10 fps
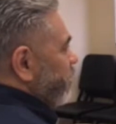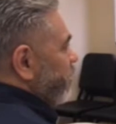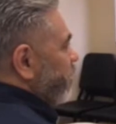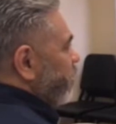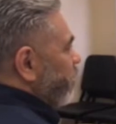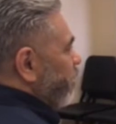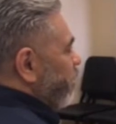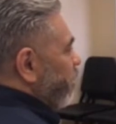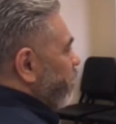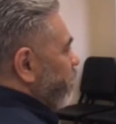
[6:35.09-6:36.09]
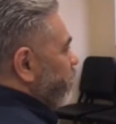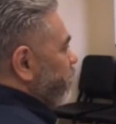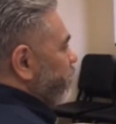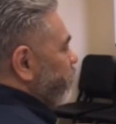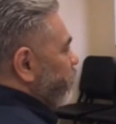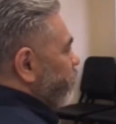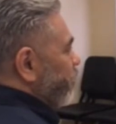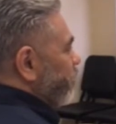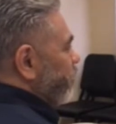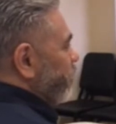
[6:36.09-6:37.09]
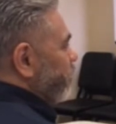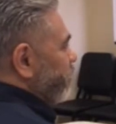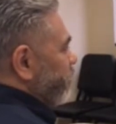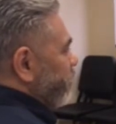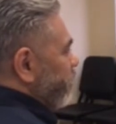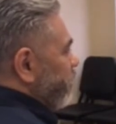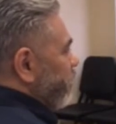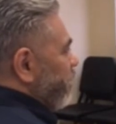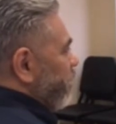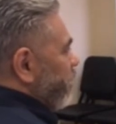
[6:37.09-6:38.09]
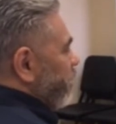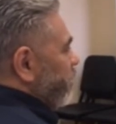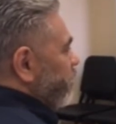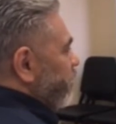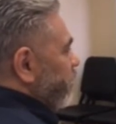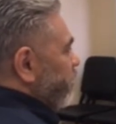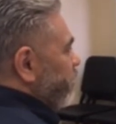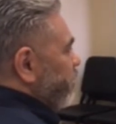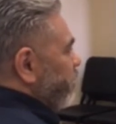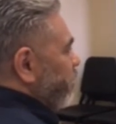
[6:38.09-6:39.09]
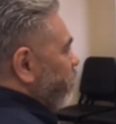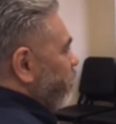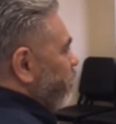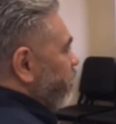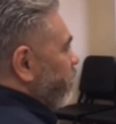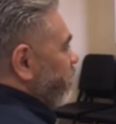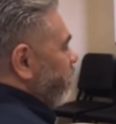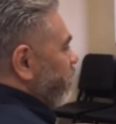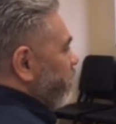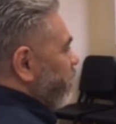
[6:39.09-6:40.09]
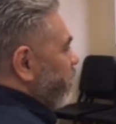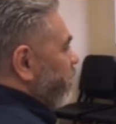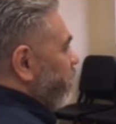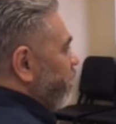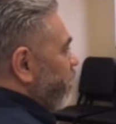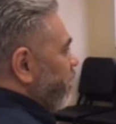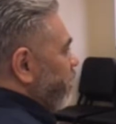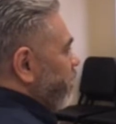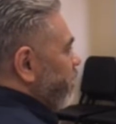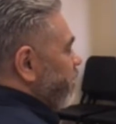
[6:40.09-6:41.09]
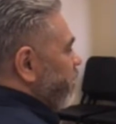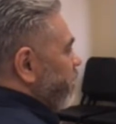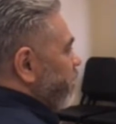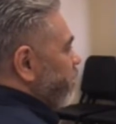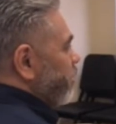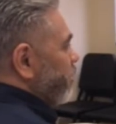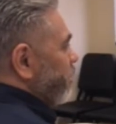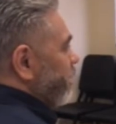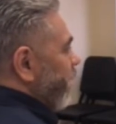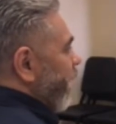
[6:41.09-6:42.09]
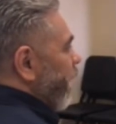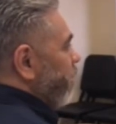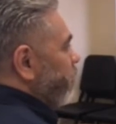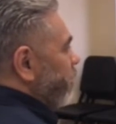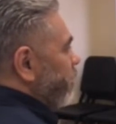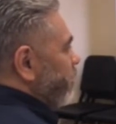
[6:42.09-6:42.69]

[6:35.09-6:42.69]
Circle, hard, and smooth. It's a circular, hard, and smooth. It's a cap?